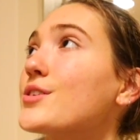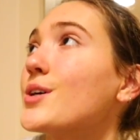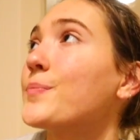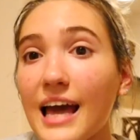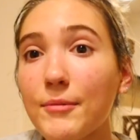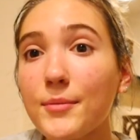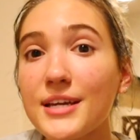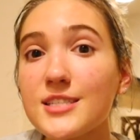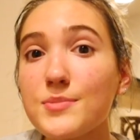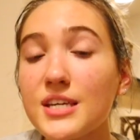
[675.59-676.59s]
So I'm gonna
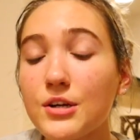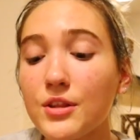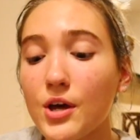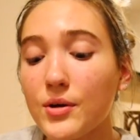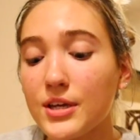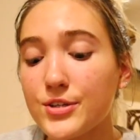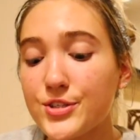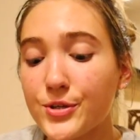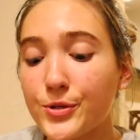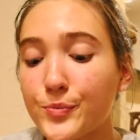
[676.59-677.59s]
make some dinner though here
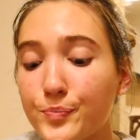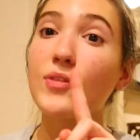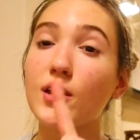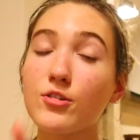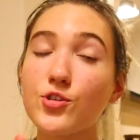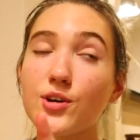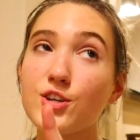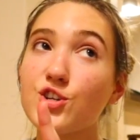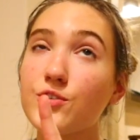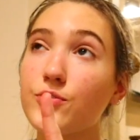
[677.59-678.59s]
soon. I also
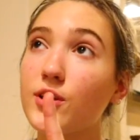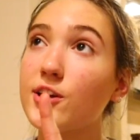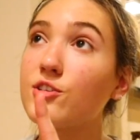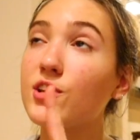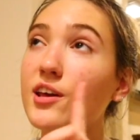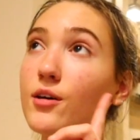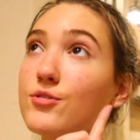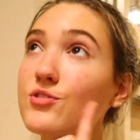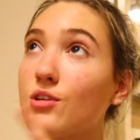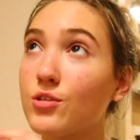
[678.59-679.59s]
ate Chick-fil-A today. That
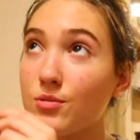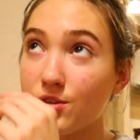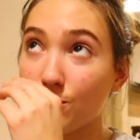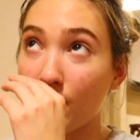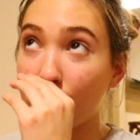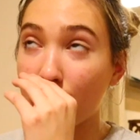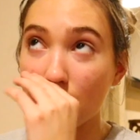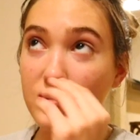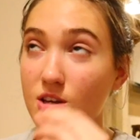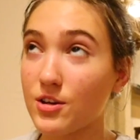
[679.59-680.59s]
was another reason why I
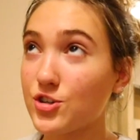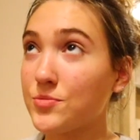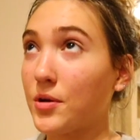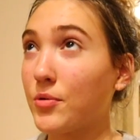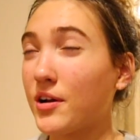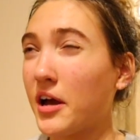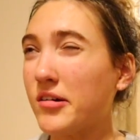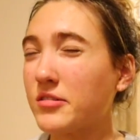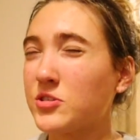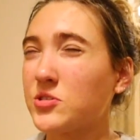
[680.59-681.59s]
felt sluggish in my
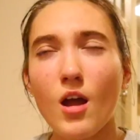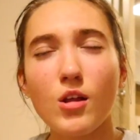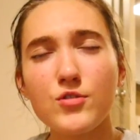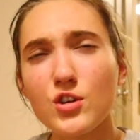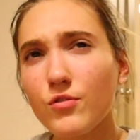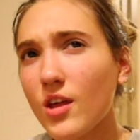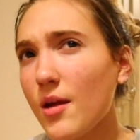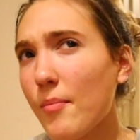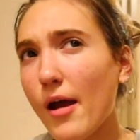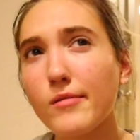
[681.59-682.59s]
workout, because I love
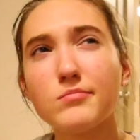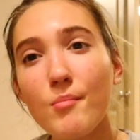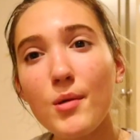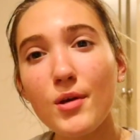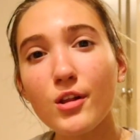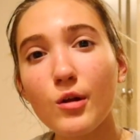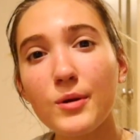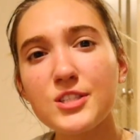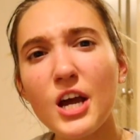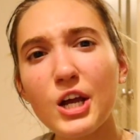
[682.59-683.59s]
Chick-fil-A, but made me a little
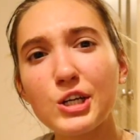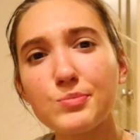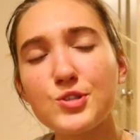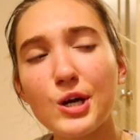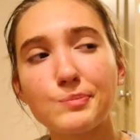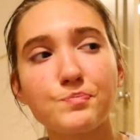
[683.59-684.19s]
bit tired, so.